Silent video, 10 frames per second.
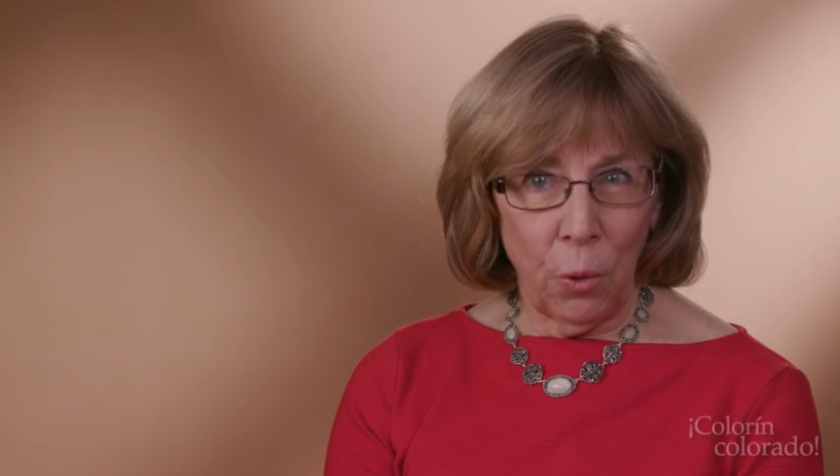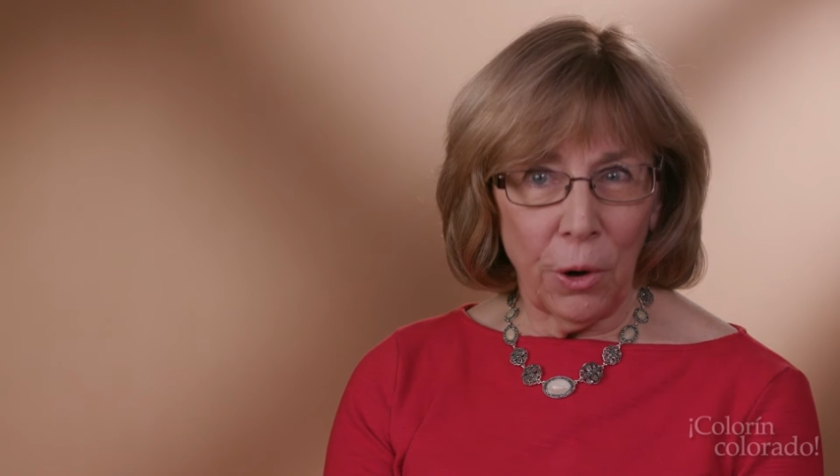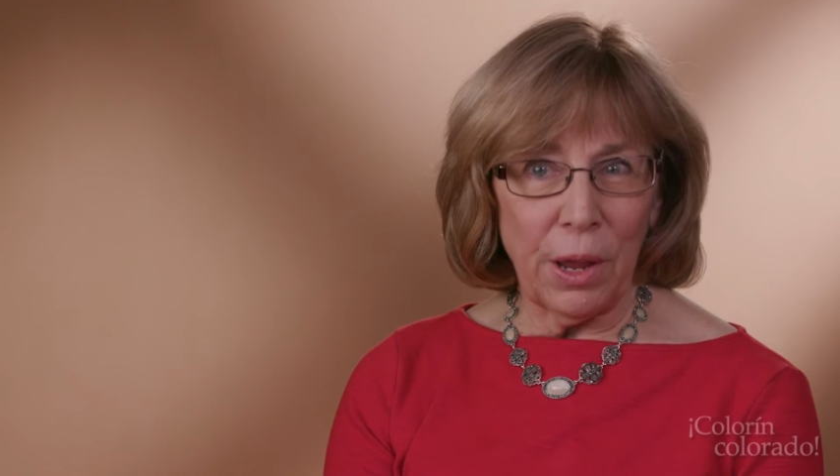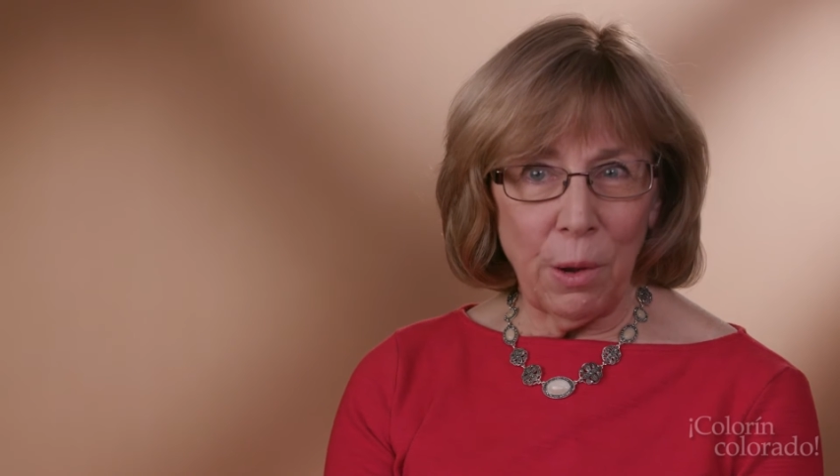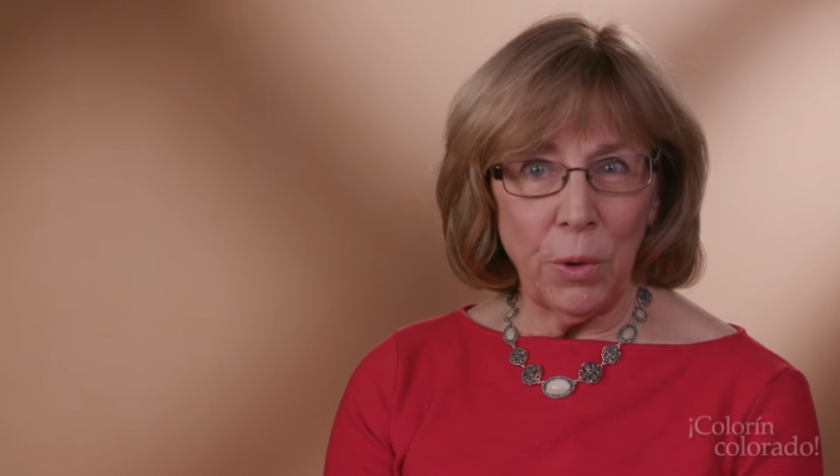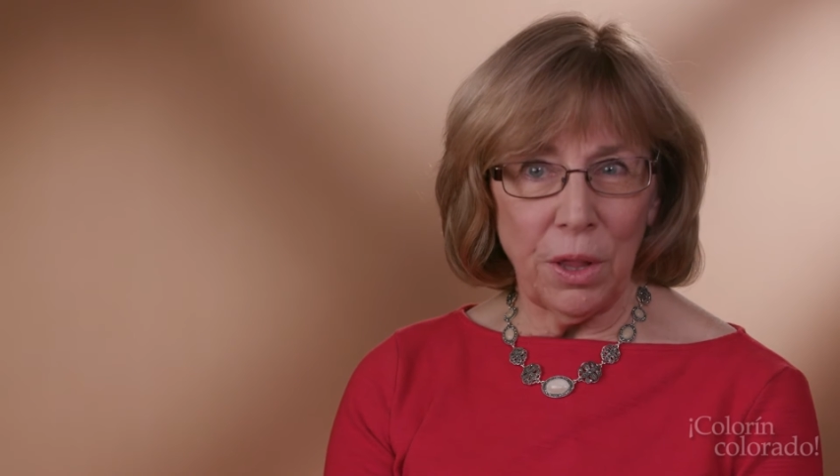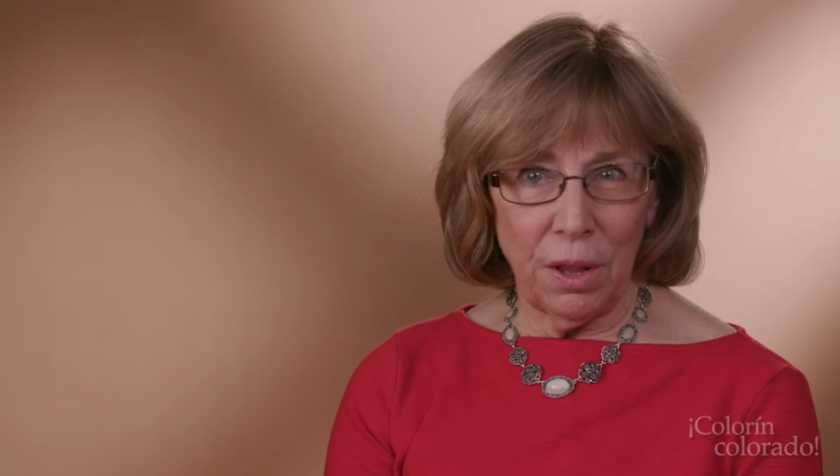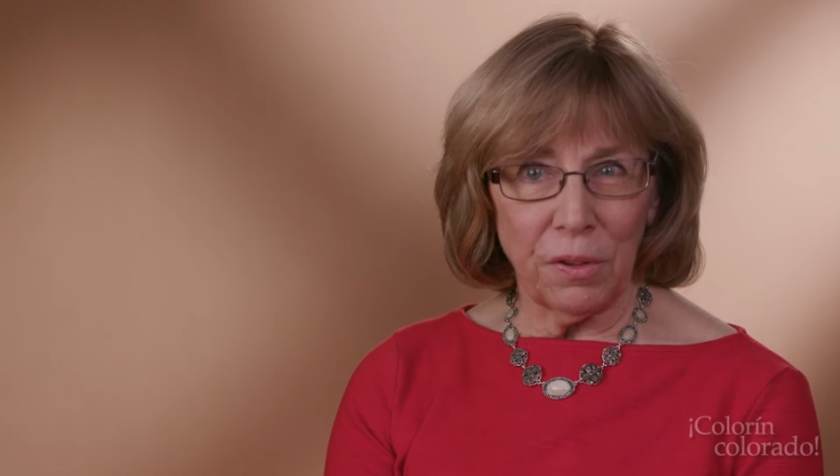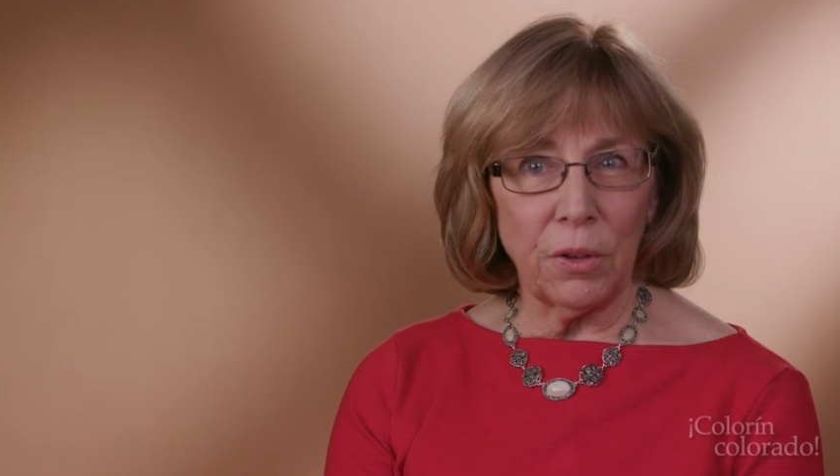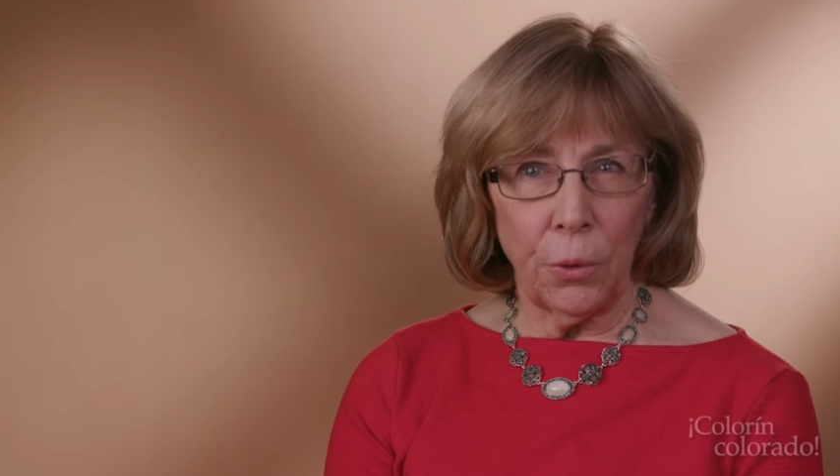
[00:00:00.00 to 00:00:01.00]
working with
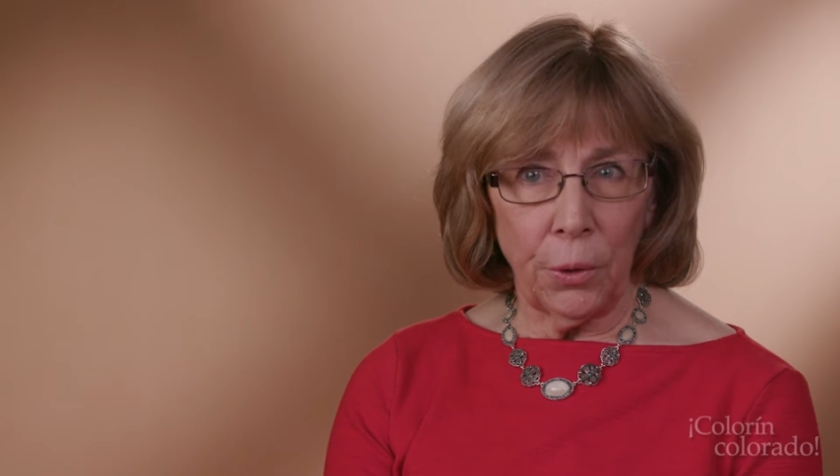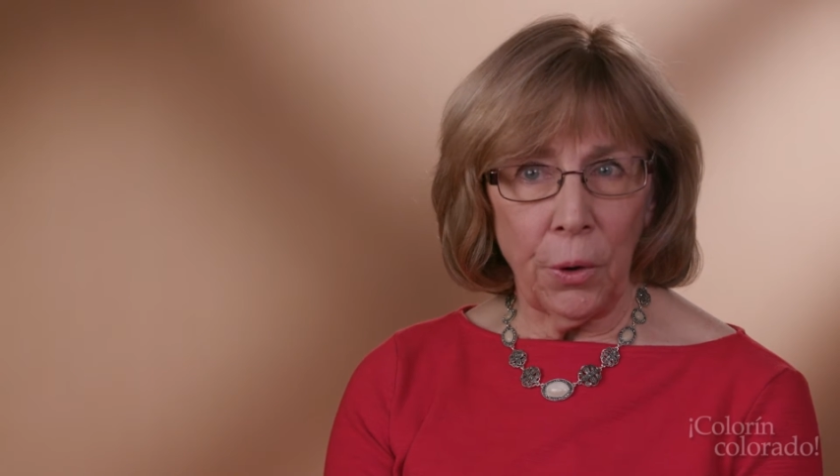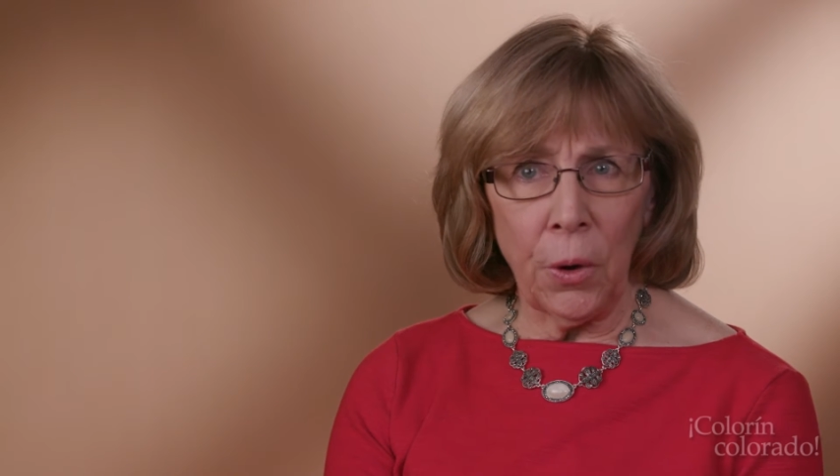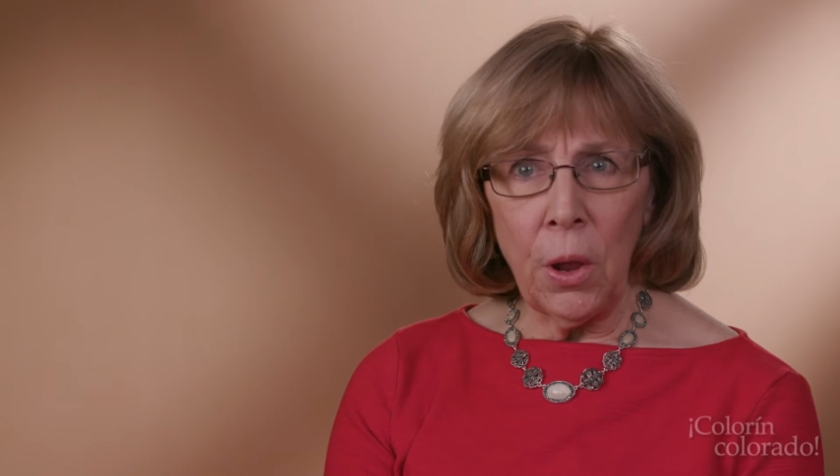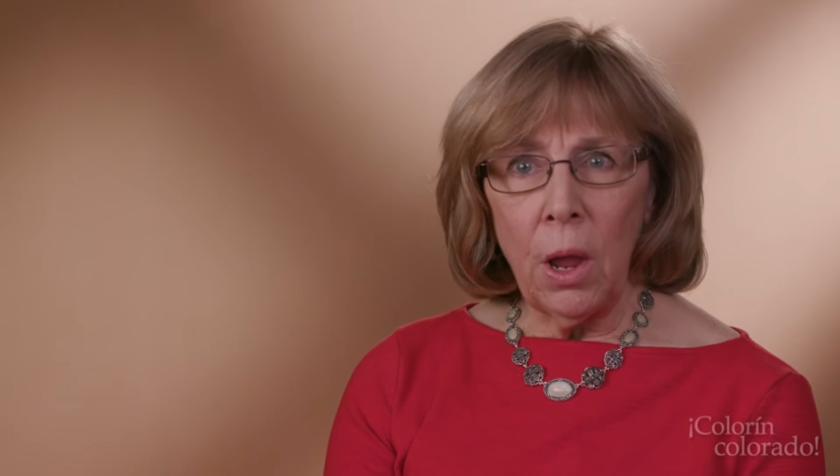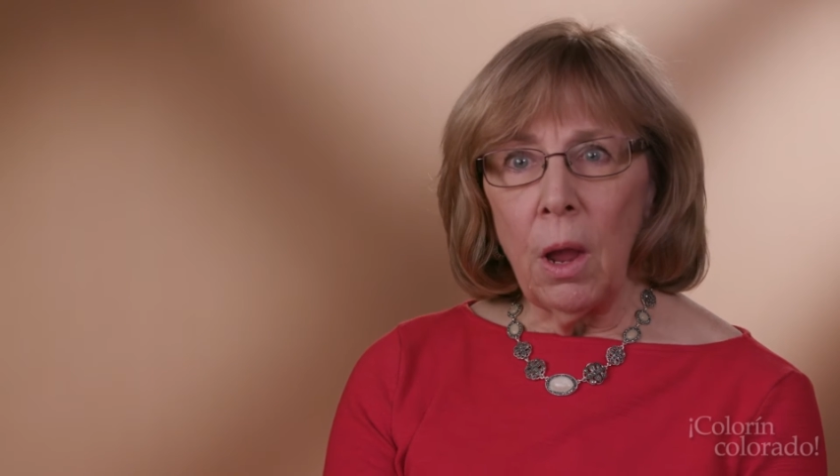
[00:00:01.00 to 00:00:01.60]
this learner.